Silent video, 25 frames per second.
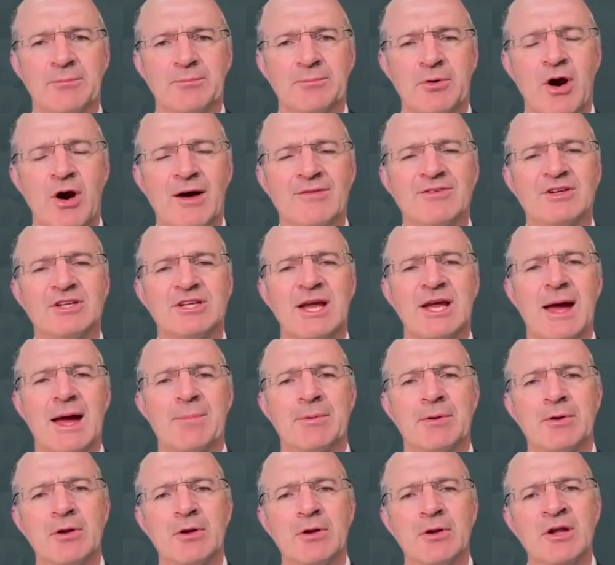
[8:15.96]
private
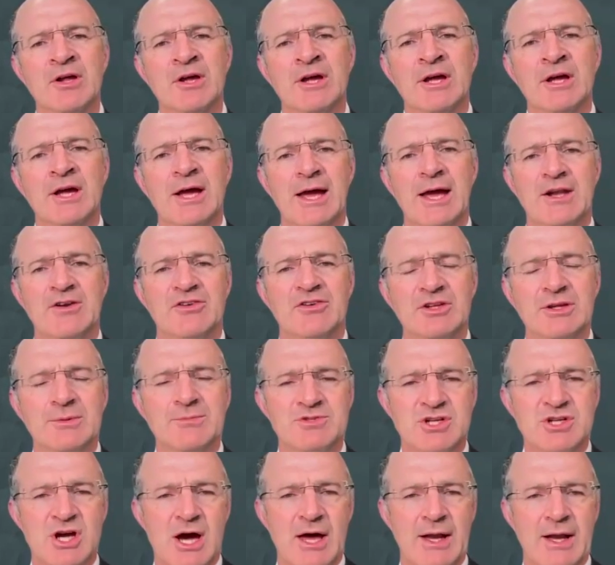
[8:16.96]
capital and deep
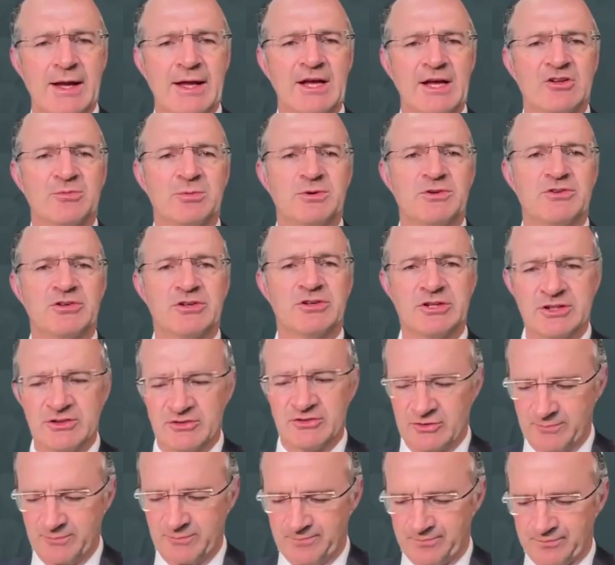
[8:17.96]
China
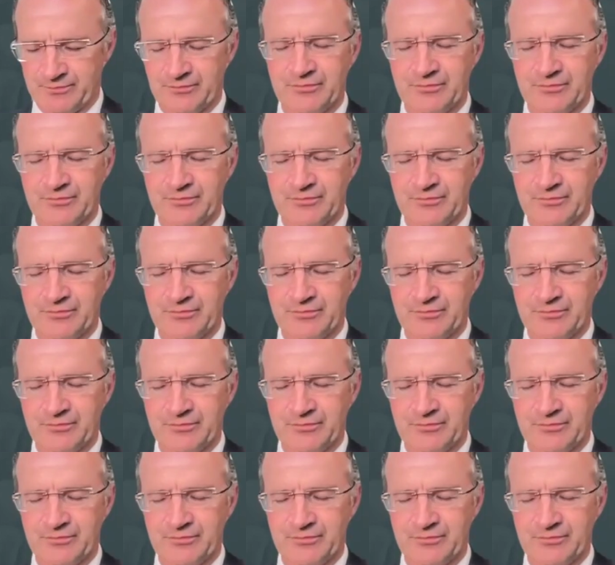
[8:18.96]
expertise.